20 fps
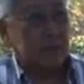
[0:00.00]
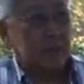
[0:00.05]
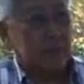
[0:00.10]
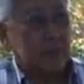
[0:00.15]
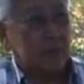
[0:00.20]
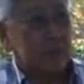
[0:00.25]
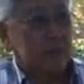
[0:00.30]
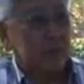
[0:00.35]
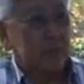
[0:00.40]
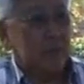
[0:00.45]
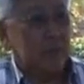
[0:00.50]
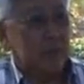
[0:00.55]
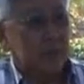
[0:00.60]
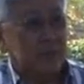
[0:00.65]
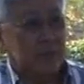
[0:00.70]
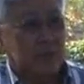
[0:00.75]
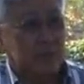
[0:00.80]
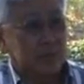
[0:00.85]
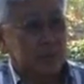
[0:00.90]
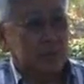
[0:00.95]
when we
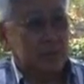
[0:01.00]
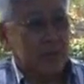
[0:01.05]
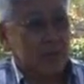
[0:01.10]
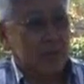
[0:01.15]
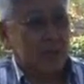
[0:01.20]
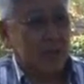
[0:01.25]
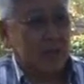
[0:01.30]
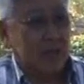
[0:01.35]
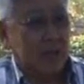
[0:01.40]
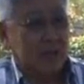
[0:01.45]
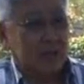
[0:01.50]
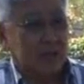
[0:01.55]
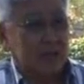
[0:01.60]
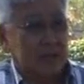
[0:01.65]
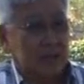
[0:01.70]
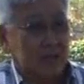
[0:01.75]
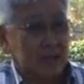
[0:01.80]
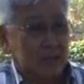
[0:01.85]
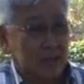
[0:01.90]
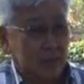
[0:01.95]
wanted to start
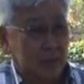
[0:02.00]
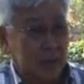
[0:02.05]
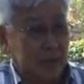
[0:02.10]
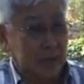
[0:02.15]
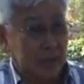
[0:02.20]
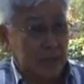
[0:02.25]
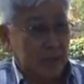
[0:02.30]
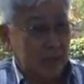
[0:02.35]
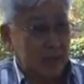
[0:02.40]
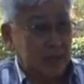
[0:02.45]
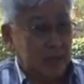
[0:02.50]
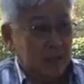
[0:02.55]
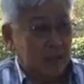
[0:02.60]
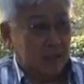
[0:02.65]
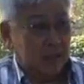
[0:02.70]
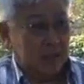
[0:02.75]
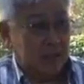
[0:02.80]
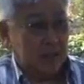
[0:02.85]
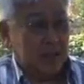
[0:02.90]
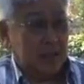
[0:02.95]
the vineyard
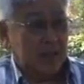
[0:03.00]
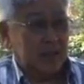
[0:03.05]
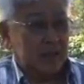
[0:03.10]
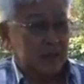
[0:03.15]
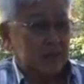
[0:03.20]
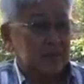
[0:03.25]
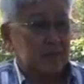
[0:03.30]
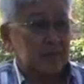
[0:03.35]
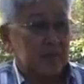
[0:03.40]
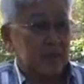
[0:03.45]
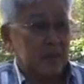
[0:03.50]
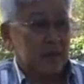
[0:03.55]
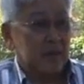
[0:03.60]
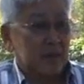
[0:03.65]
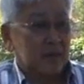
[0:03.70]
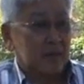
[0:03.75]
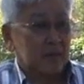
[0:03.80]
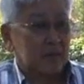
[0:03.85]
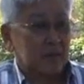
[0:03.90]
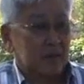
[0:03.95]
and
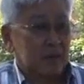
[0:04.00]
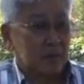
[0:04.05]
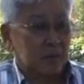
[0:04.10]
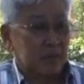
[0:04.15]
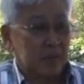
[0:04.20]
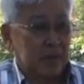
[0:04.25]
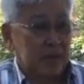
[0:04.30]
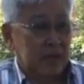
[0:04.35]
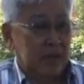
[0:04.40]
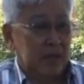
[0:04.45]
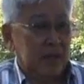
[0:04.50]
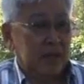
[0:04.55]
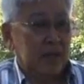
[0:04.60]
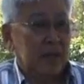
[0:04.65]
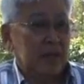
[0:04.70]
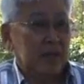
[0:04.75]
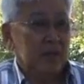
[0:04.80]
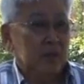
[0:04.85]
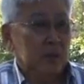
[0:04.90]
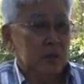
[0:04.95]
from me.
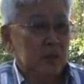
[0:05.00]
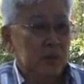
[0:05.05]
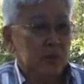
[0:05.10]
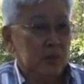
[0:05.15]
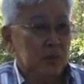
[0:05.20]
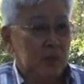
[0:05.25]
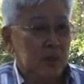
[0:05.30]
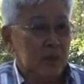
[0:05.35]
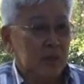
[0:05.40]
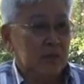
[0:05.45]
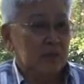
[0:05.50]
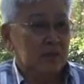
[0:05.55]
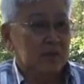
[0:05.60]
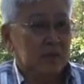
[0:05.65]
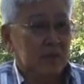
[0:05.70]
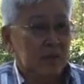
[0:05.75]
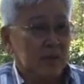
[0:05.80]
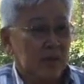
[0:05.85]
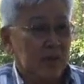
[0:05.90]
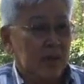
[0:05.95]
I used to work
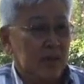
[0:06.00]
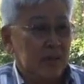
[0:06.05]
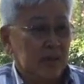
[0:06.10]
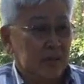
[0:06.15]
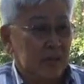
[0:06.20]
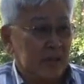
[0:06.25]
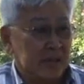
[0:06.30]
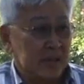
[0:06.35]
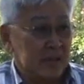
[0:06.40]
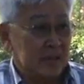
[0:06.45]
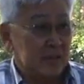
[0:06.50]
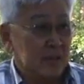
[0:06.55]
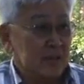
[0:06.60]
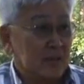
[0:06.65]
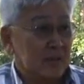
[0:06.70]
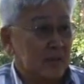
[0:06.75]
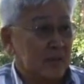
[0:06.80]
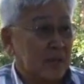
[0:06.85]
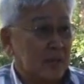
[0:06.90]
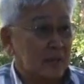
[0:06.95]
for
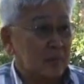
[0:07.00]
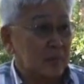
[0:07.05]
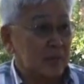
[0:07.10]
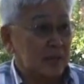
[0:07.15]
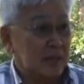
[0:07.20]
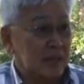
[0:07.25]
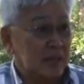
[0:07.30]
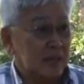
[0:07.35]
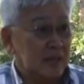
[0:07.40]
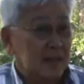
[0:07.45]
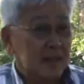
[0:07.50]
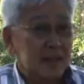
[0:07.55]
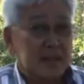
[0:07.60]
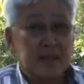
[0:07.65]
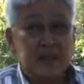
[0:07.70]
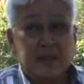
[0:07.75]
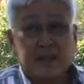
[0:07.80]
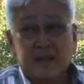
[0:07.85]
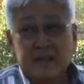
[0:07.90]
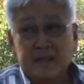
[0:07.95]
international company
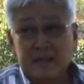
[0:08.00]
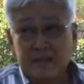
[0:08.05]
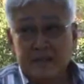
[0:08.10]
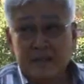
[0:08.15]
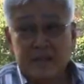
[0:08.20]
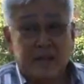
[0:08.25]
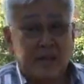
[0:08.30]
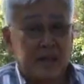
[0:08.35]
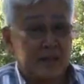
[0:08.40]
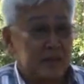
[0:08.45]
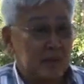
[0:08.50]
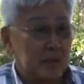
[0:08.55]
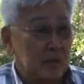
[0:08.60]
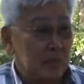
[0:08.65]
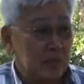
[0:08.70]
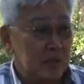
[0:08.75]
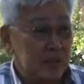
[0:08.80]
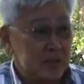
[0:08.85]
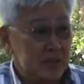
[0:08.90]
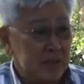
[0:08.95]
in charge of the
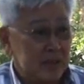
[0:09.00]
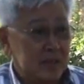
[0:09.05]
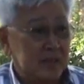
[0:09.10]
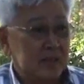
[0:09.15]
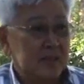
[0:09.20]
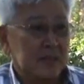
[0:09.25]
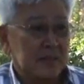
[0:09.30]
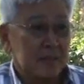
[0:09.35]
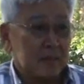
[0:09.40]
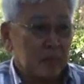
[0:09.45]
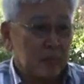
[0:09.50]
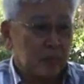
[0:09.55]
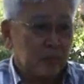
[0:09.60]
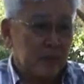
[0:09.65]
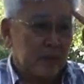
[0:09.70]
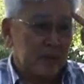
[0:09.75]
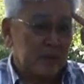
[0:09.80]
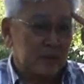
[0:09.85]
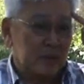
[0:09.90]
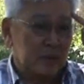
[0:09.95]
business.
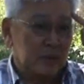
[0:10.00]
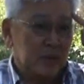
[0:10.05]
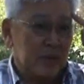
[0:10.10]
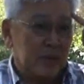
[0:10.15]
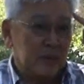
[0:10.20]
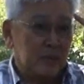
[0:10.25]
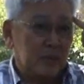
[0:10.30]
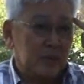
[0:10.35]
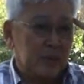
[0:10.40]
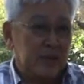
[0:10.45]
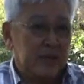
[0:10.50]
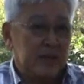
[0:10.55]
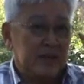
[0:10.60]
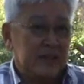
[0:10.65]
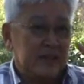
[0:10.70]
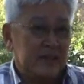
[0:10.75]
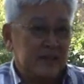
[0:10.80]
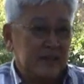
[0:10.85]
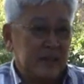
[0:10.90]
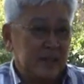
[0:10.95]
So you have to
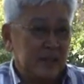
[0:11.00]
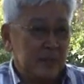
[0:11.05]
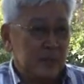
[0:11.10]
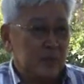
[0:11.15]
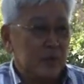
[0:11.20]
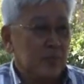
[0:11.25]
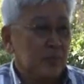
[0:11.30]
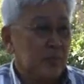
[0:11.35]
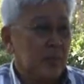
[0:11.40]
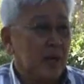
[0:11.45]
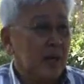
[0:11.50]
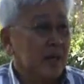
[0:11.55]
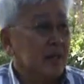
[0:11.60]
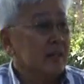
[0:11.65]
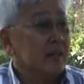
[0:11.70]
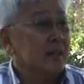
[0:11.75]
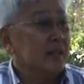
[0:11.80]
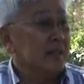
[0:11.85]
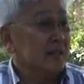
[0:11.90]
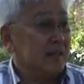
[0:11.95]
think in terms of
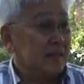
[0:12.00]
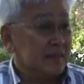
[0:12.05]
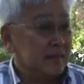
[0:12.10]
marketing.